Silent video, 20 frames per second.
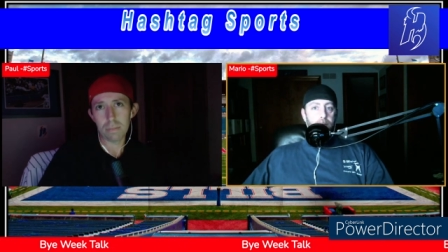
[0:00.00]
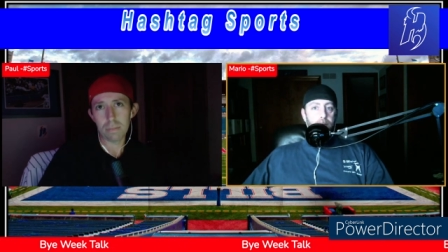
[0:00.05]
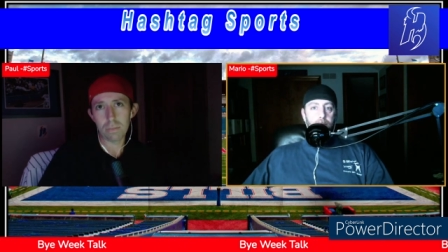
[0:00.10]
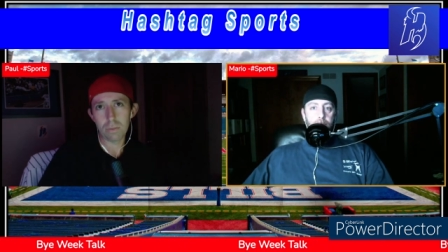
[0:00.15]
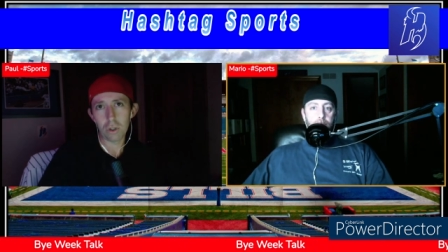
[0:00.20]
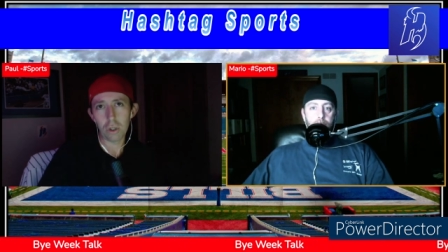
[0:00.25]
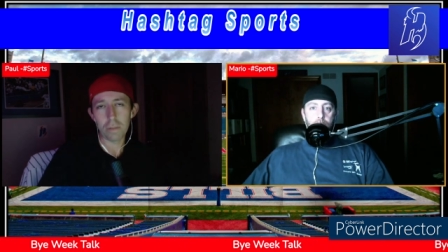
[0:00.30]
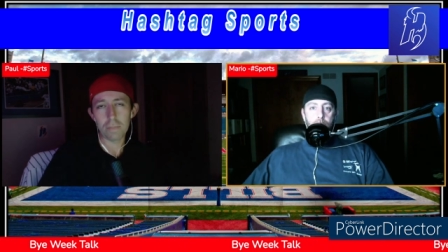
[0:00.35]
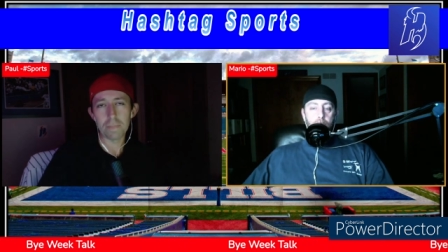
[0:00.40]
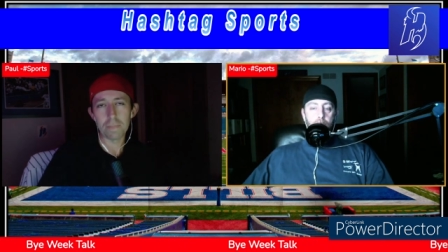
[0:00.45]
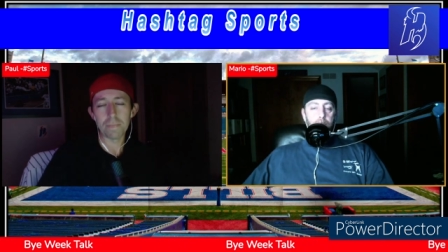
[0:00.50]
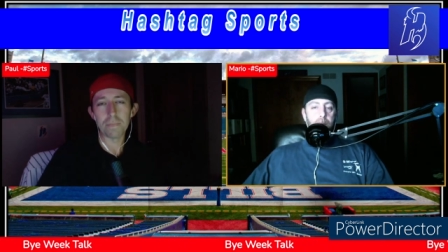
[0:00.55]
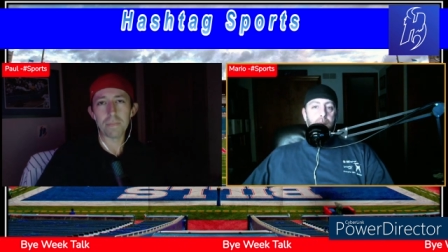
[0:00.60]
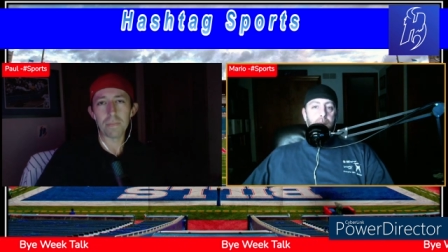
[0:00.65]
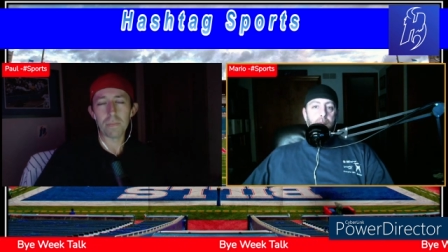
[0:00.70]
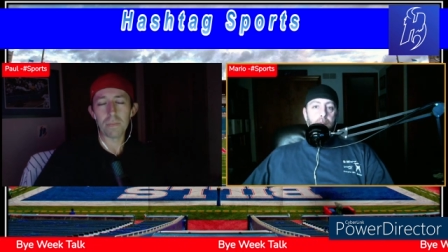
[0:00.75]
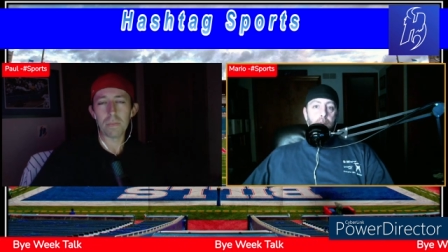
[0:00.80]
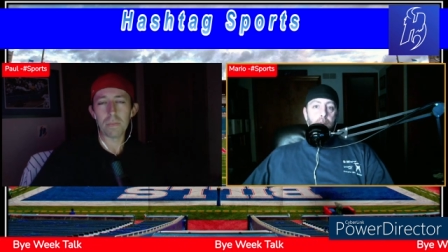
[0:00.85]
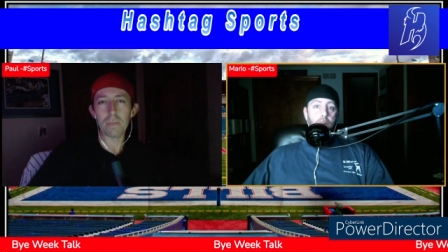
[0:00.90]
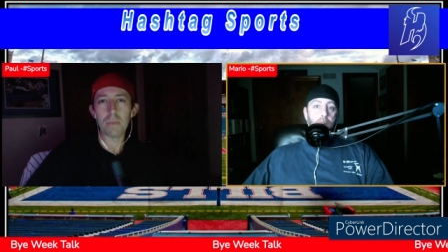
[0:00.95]
Sure. You end up
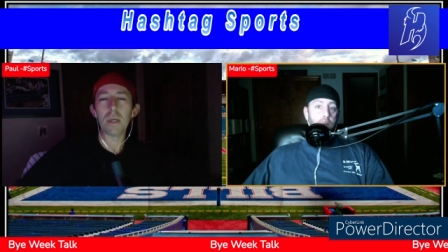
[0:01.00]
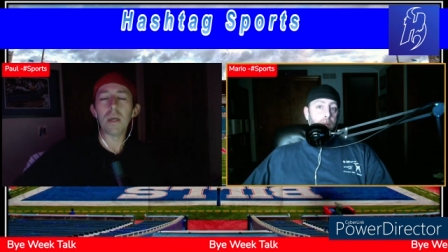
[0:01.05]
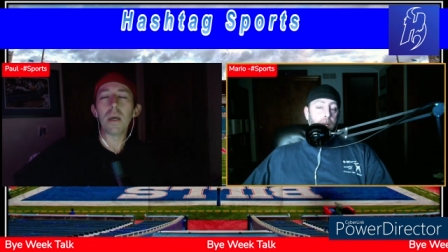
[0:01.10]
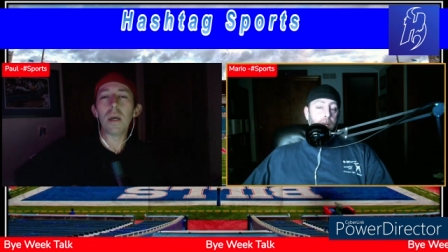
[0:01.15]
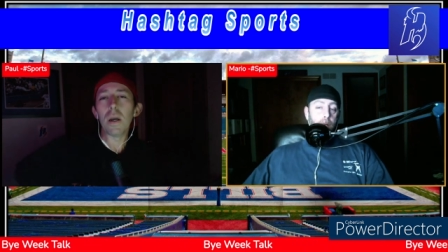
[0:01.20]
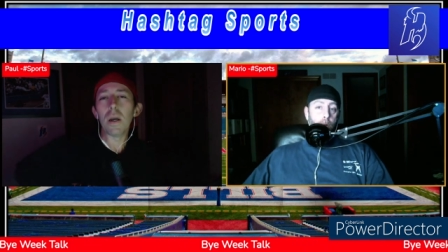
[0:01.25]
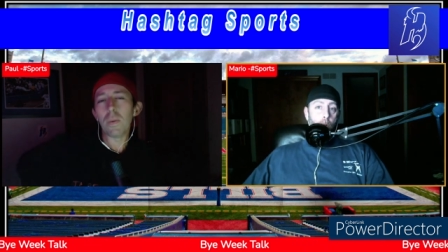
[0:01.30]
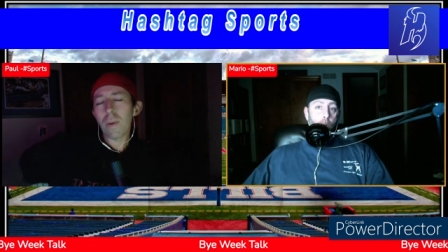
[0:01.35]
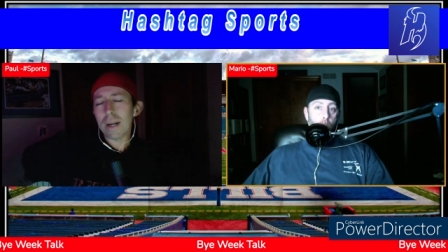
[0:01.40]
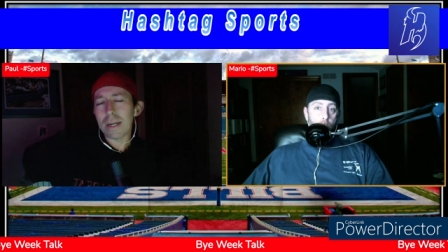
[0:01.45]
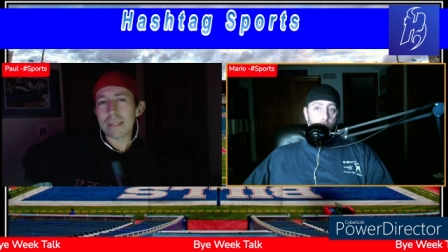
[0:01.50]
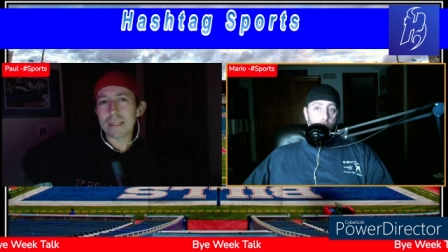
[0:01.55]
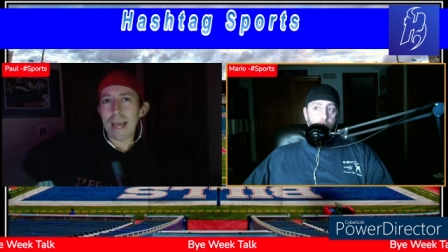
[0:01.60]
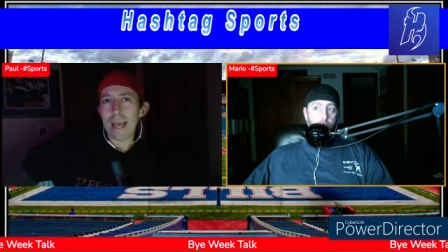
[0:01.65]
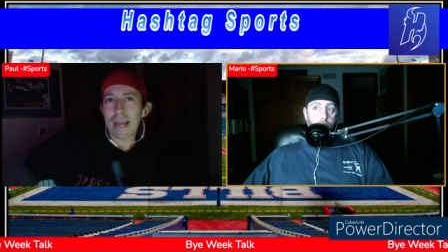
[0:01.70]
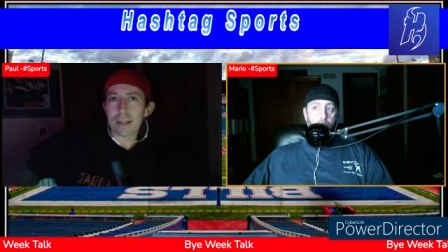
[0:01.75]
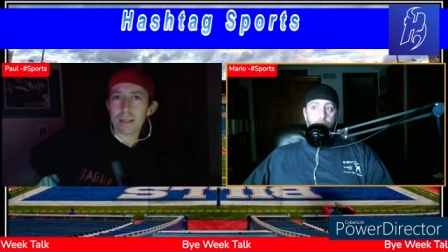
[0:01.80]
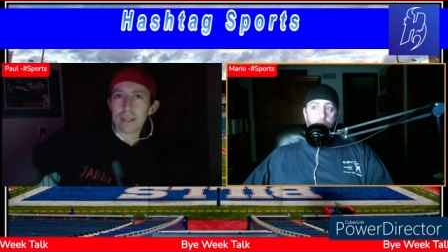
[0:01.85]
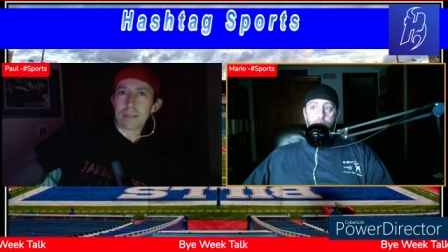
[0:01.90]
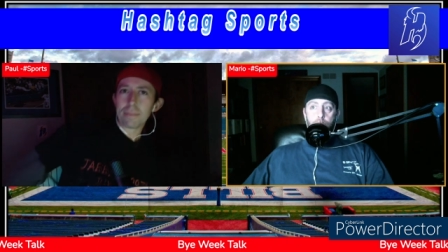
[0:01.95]
getting you end up getting a corner
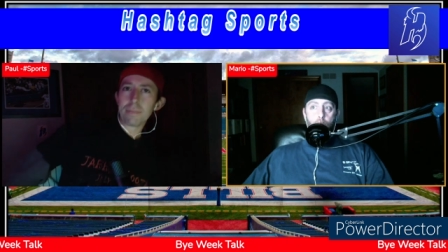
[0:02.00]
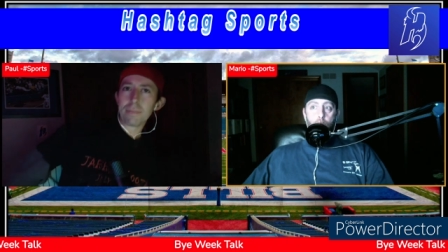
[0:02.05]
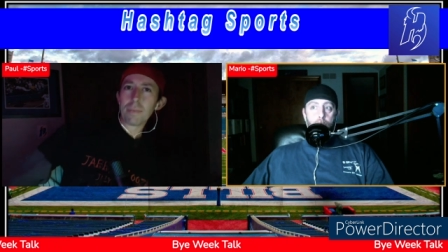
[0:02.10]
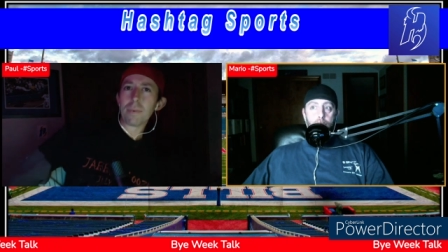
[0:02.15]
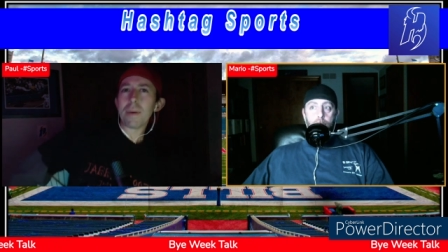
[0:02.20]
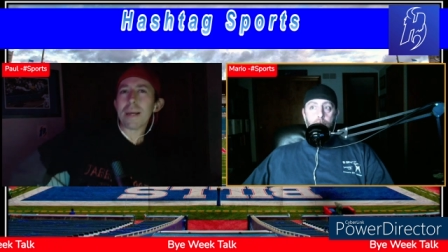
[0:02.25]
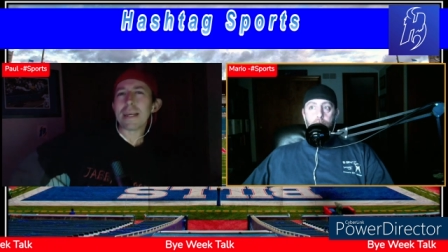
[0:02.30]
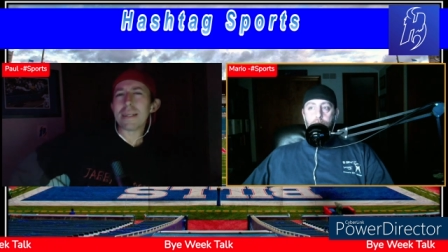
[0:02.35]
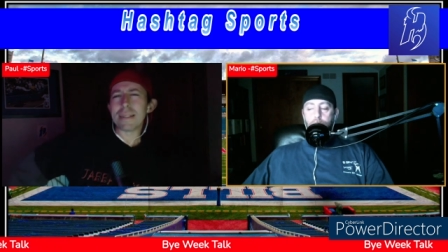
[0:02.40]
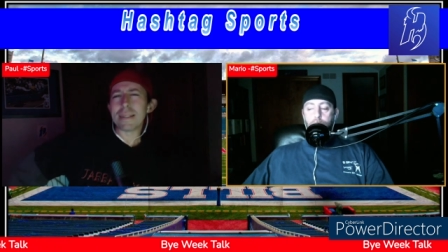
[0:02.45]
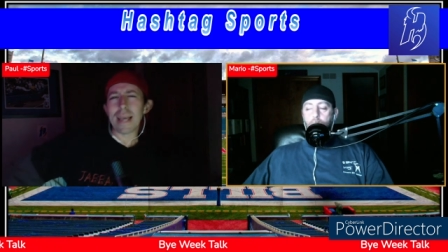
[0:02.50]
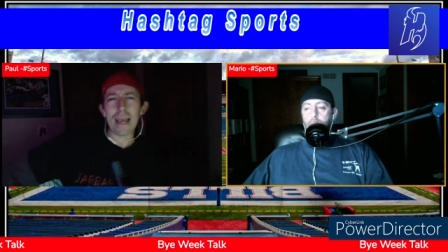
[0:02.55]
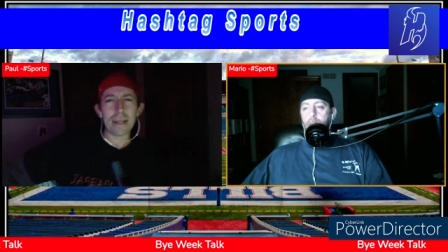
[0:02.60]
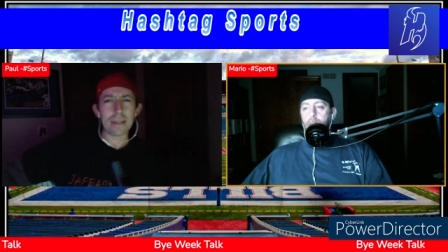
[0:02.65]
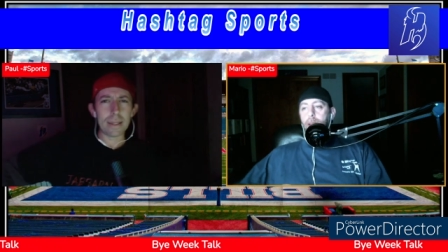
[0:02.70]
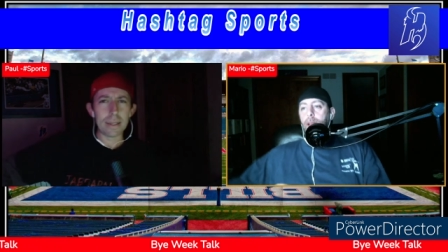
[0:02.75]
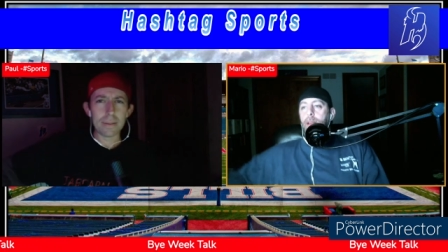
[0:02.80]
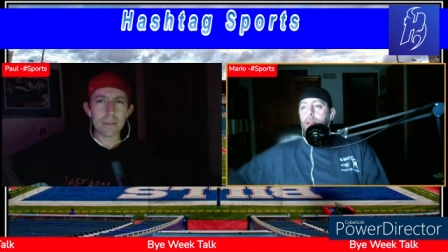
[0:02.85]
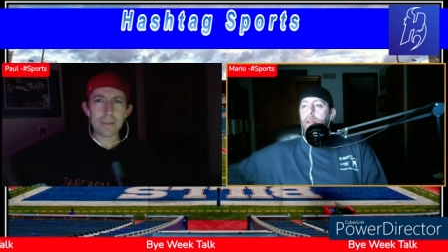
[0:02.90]
exactly. for four years. Exactly. You know what I mean?